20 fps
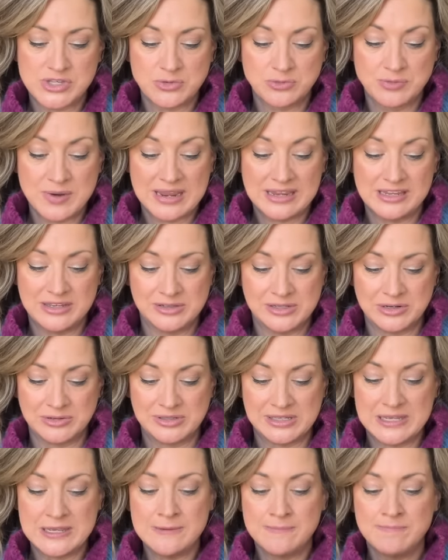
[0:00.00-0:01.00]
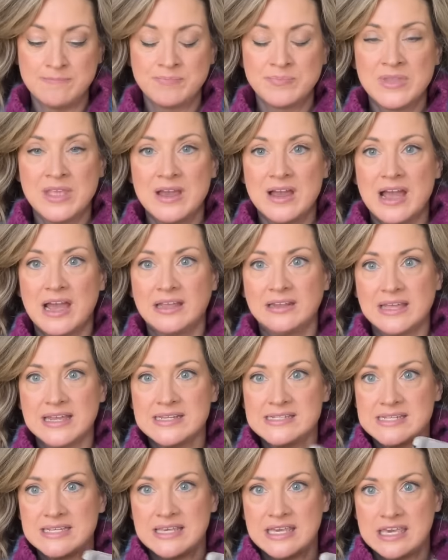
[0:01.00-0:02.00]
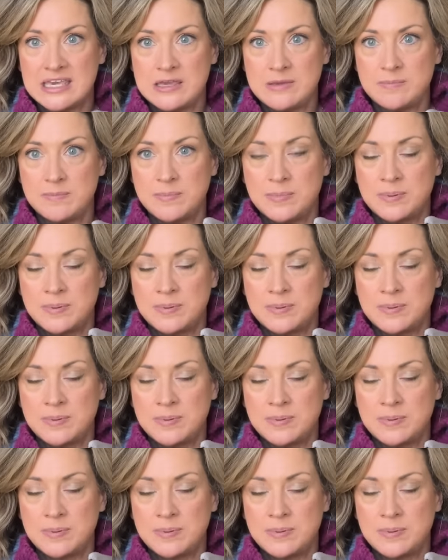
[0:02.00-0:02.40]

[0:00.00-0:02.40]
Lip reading: regularly. I like to keep